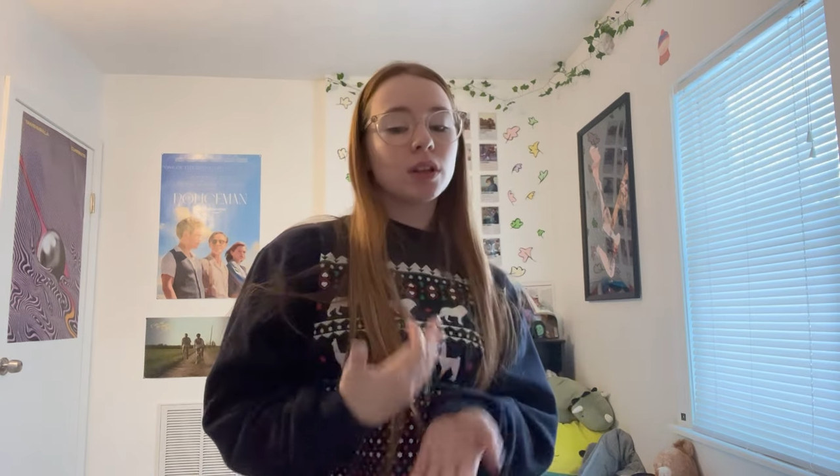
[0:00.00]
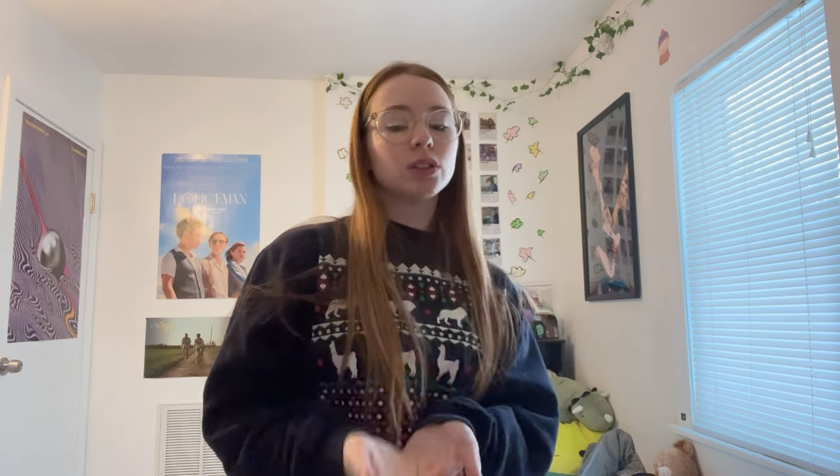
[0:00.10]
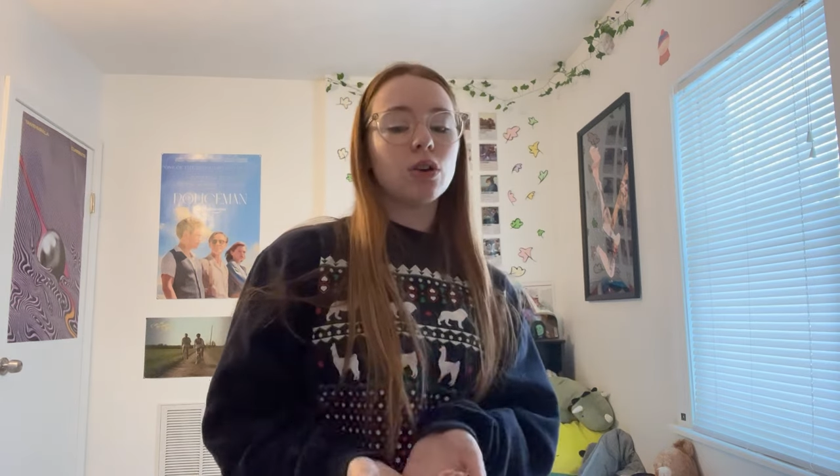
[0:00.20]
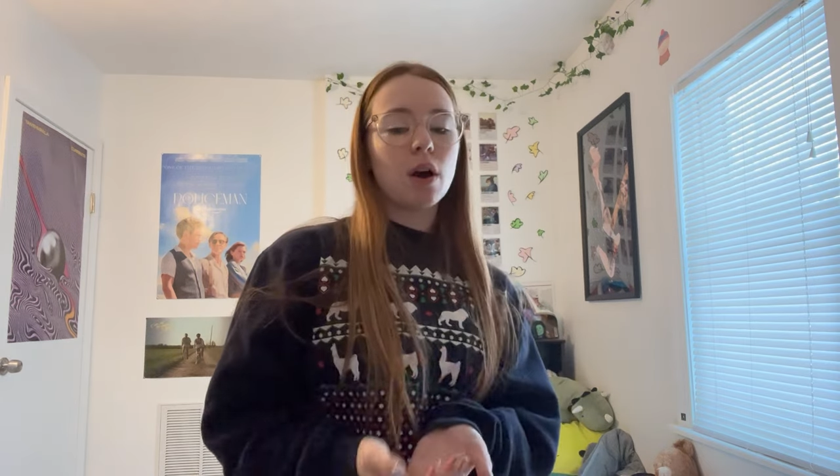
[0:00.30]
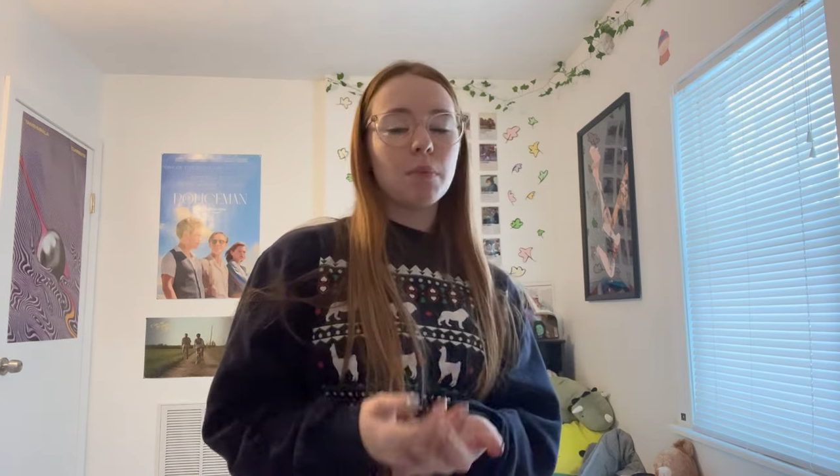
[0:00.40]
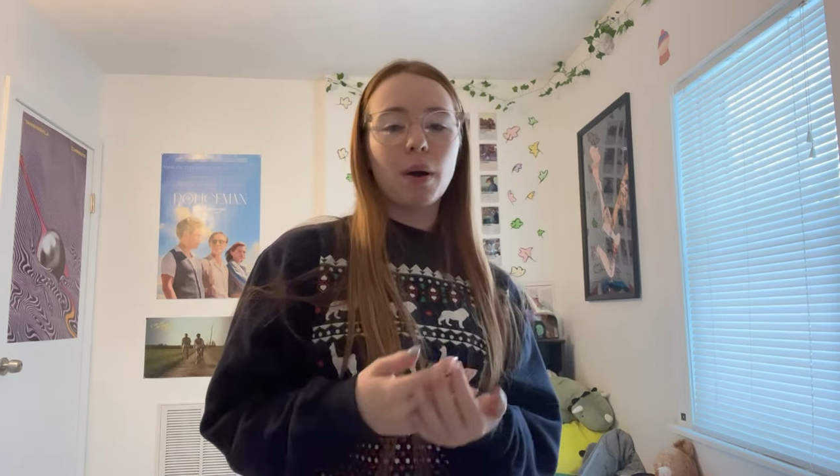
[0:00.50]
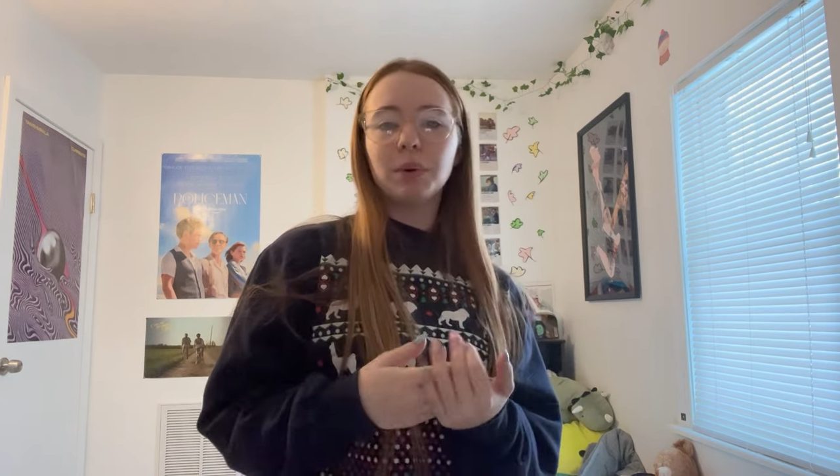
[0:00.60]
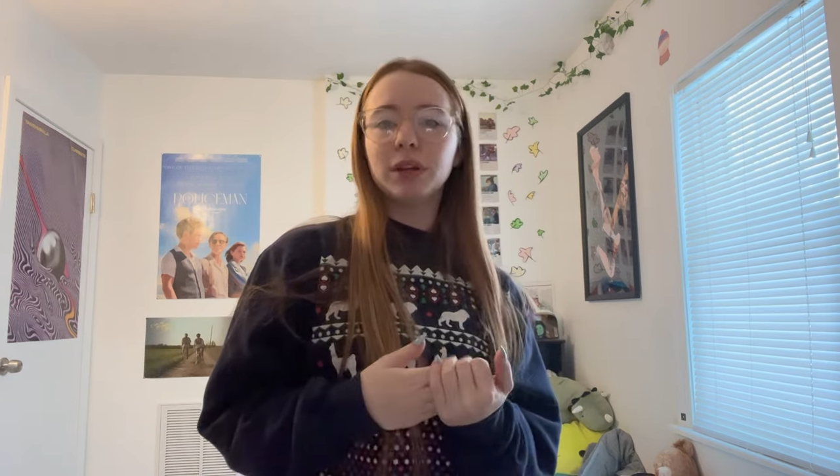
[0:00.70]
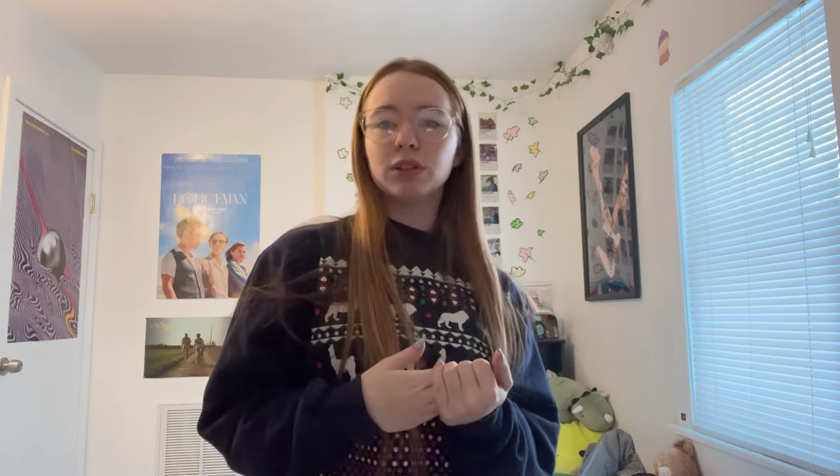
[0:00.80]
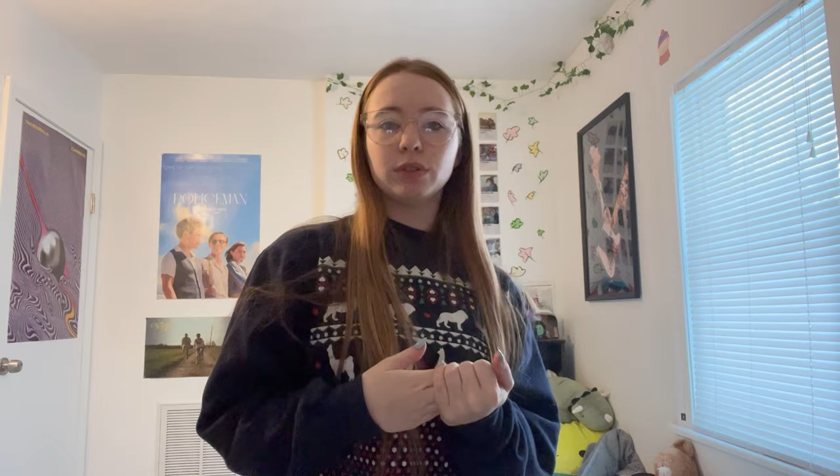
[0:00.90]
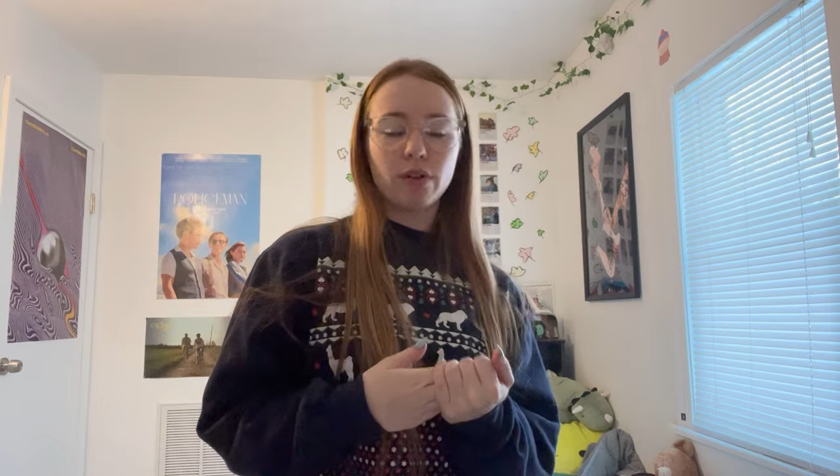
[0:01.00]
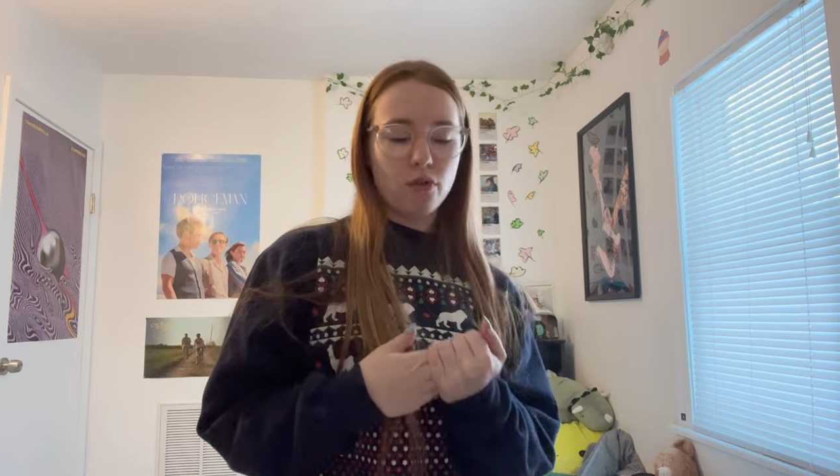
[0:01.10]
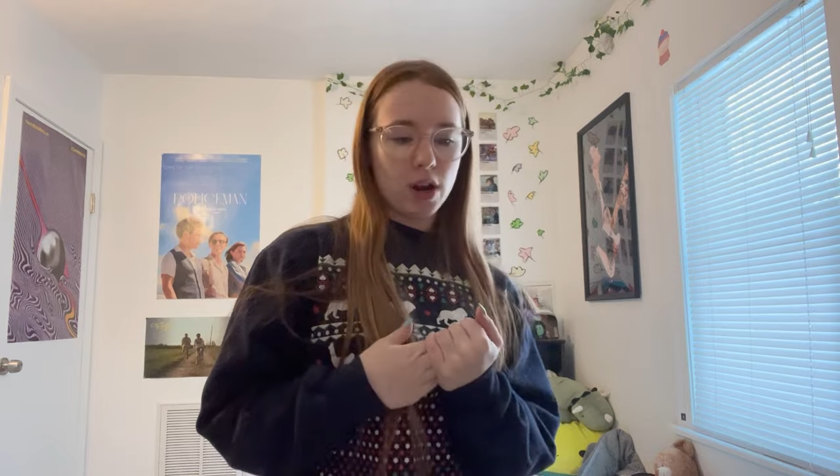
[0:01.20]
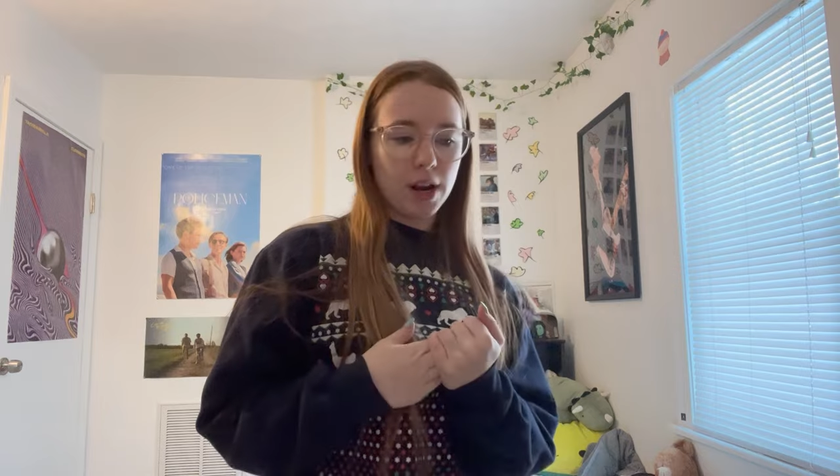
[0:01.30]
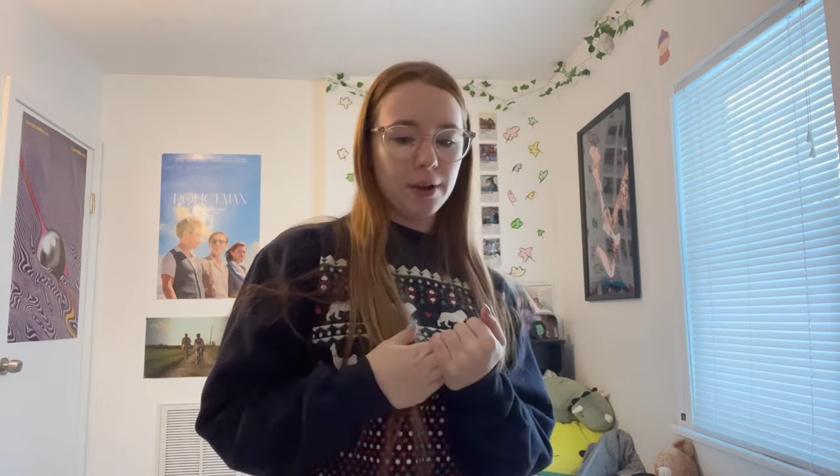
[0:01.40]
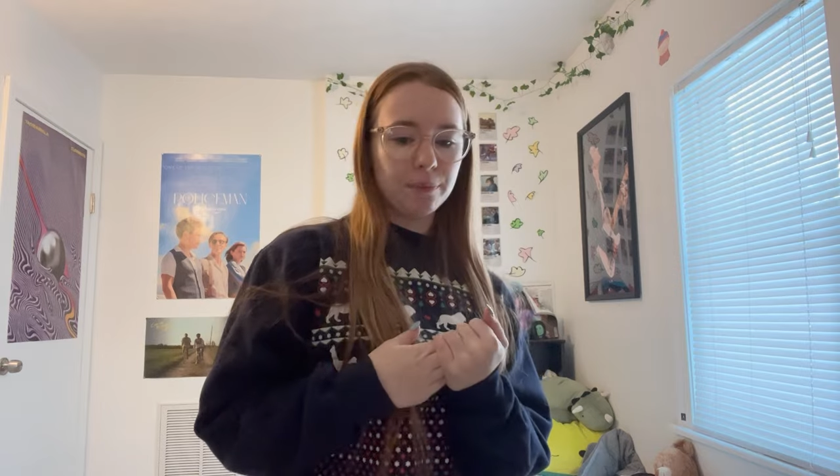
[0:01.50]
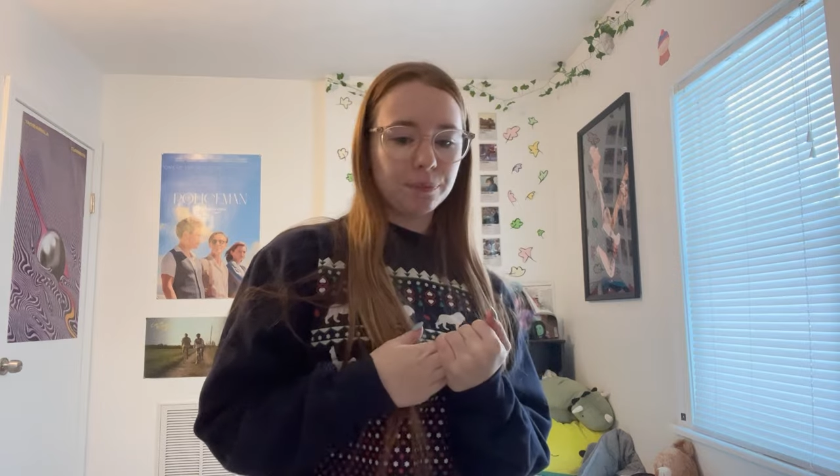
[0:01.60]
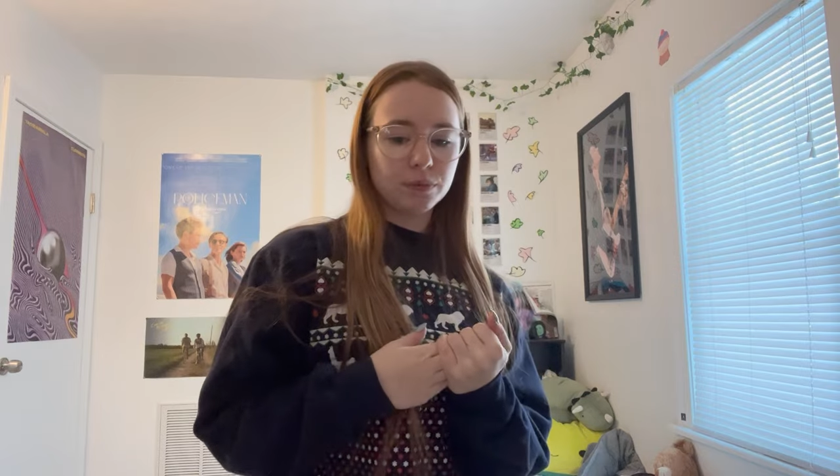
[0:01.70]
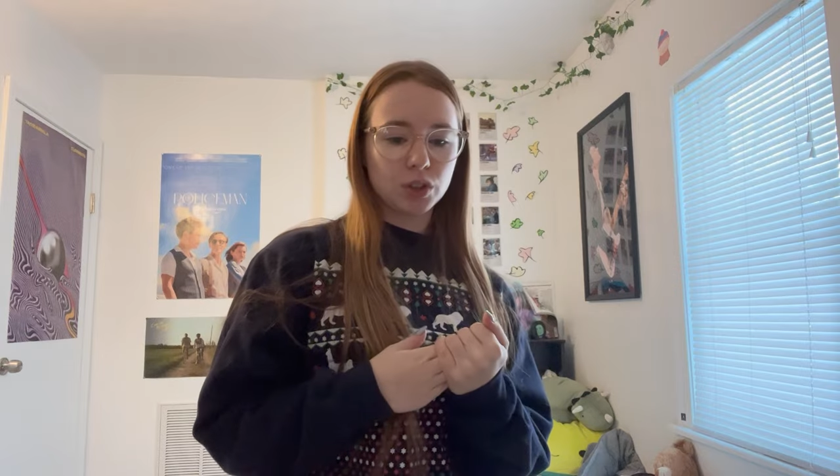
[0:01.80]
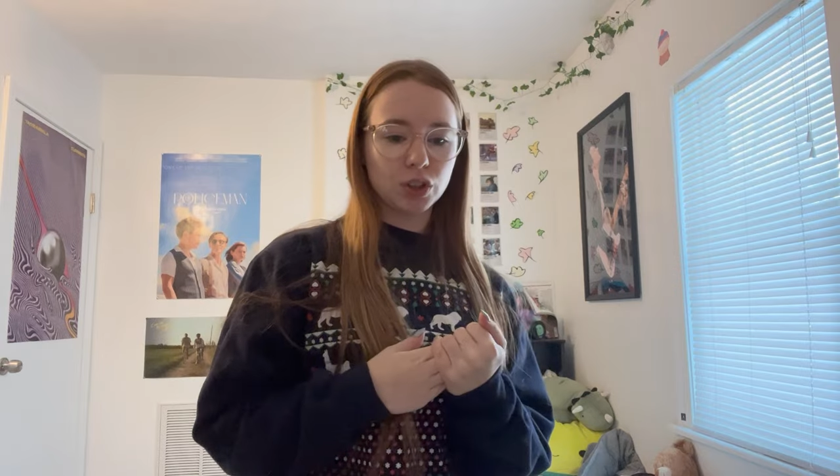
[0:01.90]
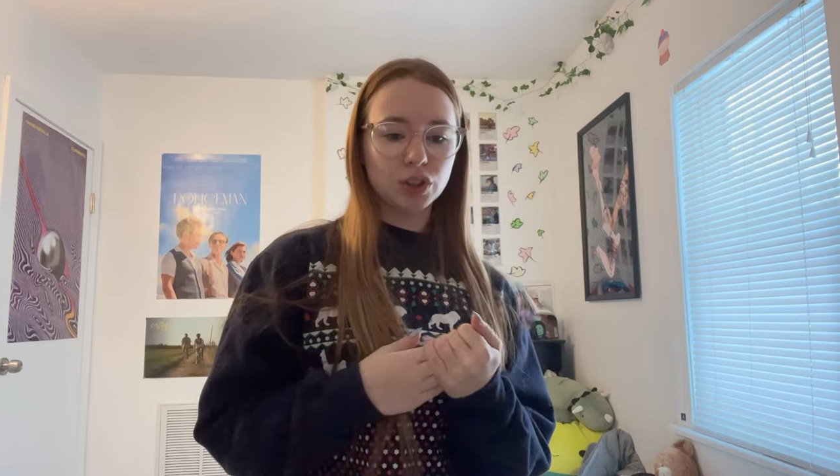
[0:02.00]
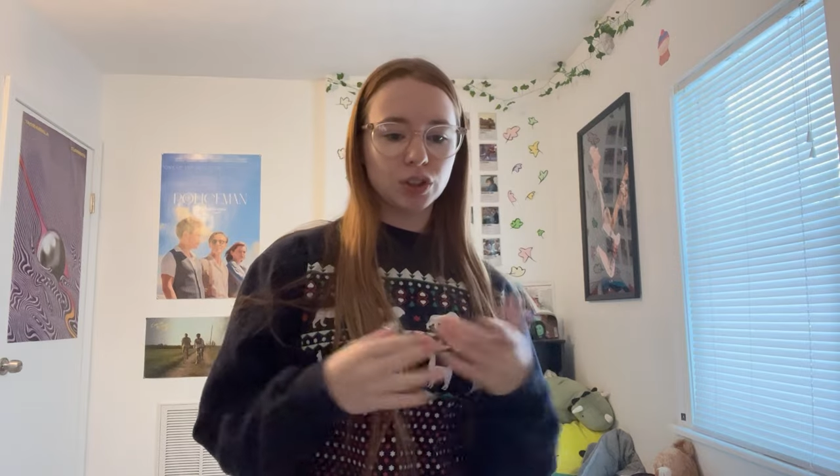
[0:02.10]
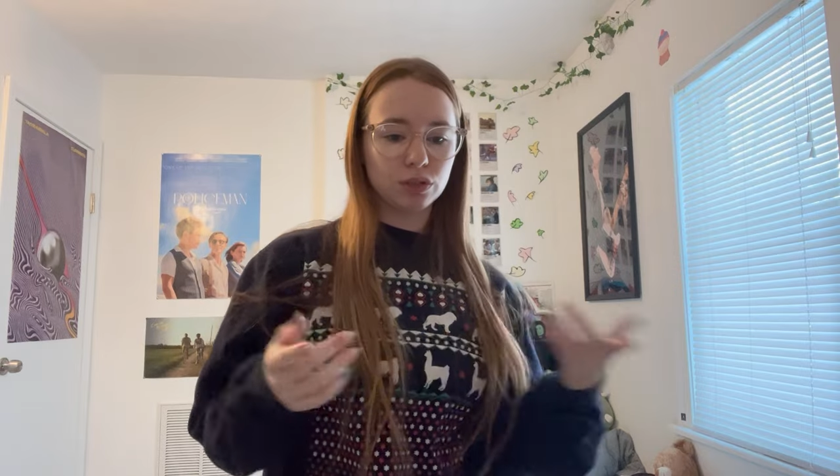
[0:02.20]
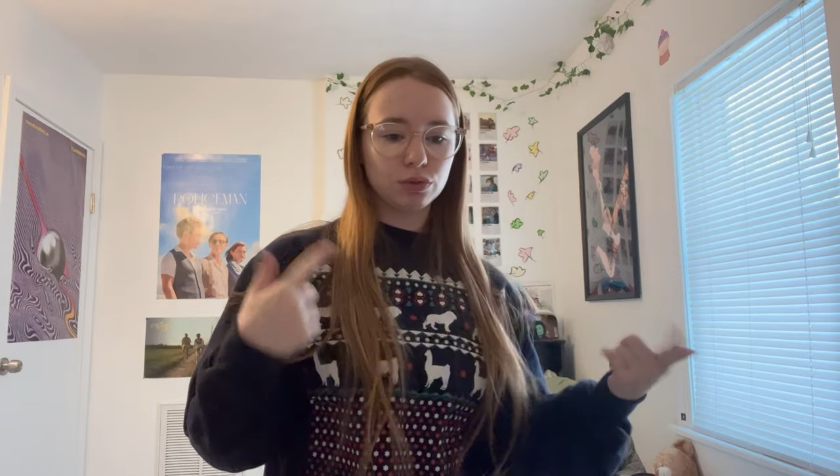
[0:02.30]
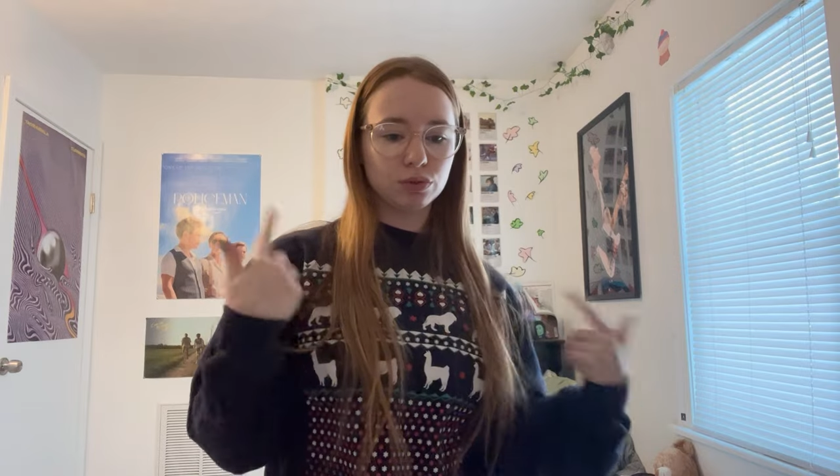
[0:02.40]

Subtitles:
So I'm probably gonna reread it just to,